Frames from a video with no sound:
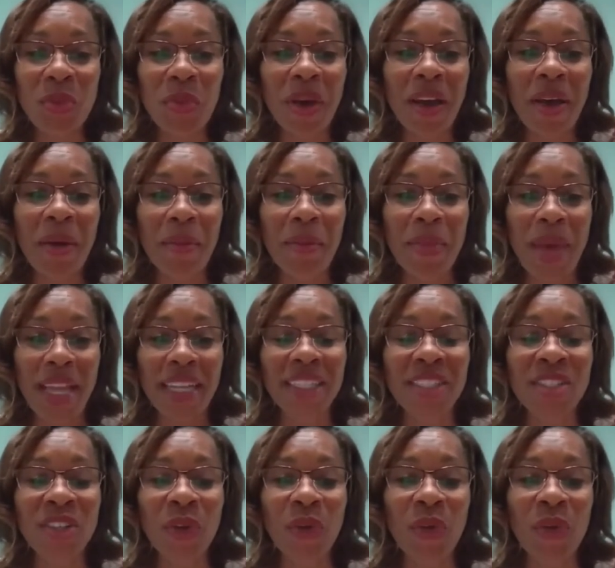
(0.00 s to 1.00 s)
from a
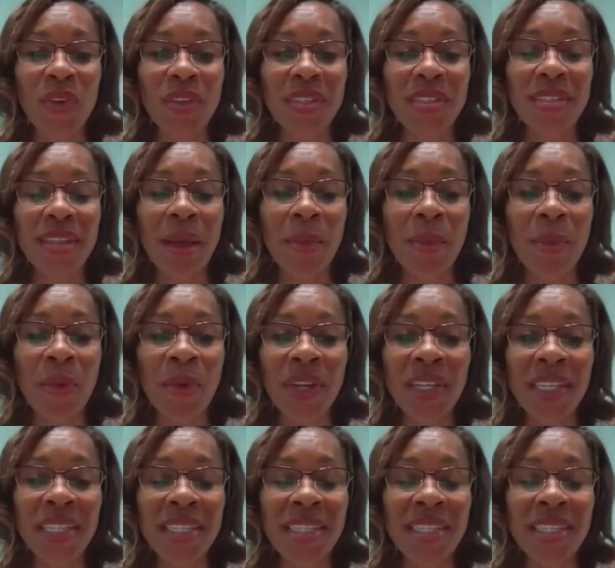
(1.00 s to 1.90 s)
humanitarian standpoint,